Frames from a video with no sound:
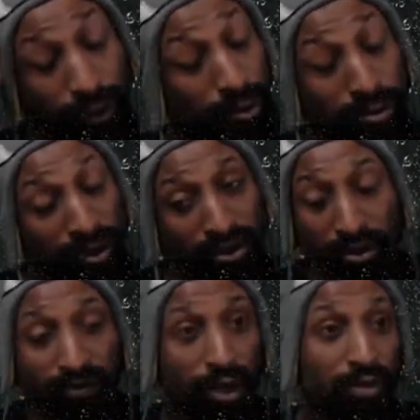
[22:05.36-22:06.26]
most folks
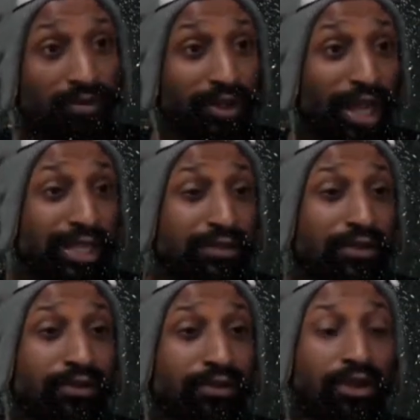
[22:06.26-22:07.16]
don't fuck with
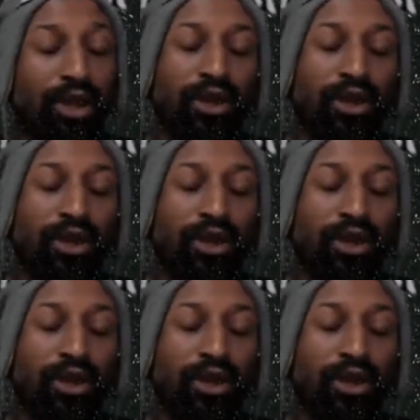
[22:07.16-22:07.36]
philosophy of law